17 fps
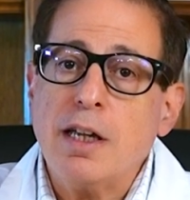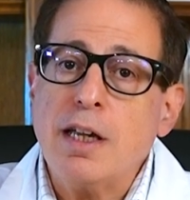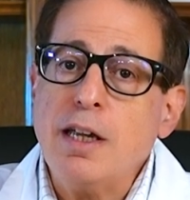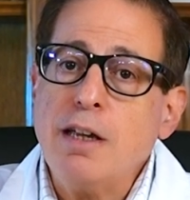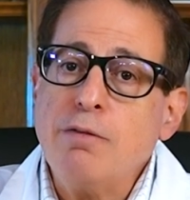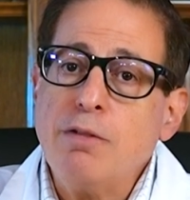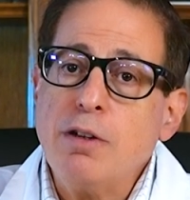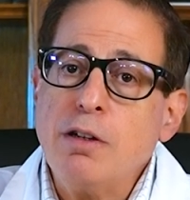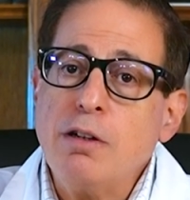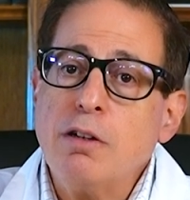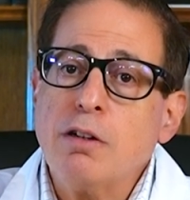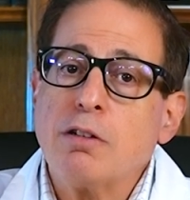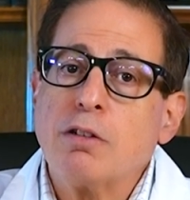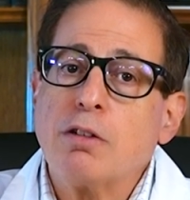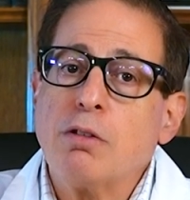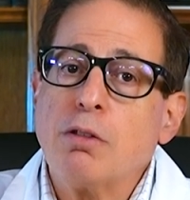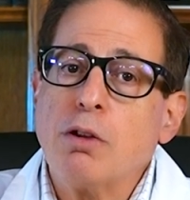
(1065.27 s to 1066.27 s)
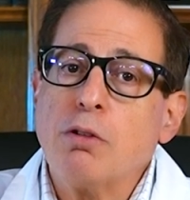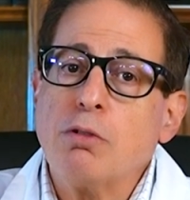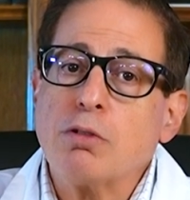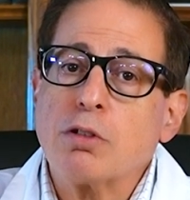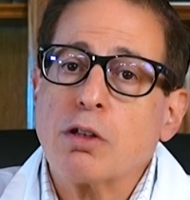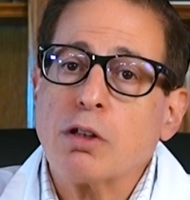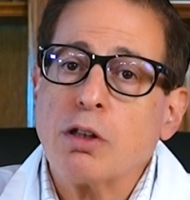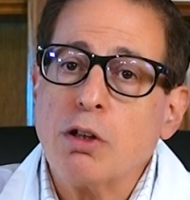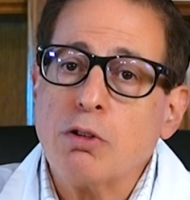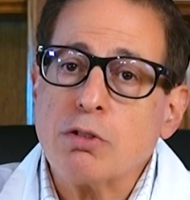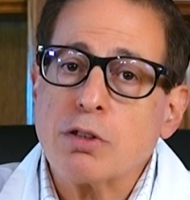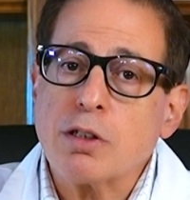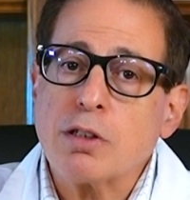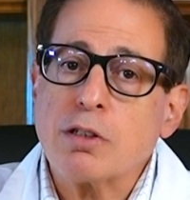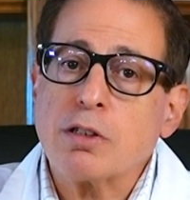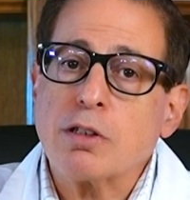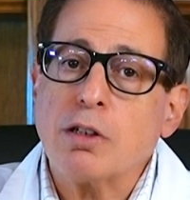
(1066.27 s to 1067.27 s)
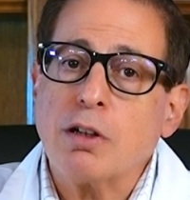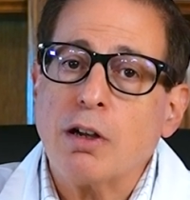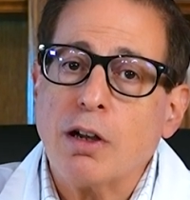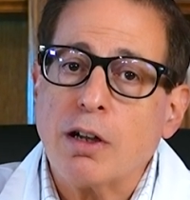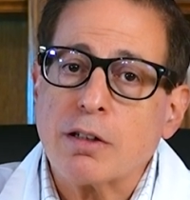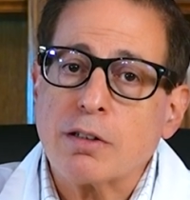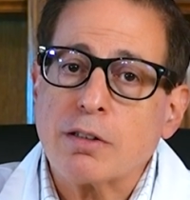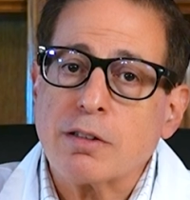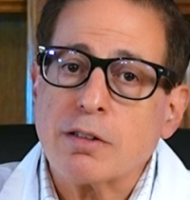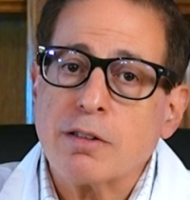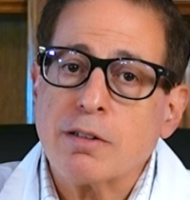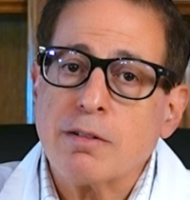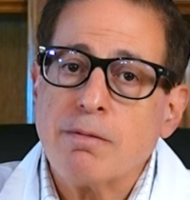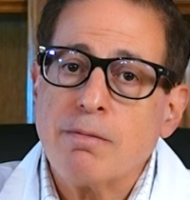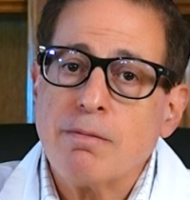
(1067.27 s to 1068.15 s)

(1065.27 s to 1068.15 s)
even to those closest to us.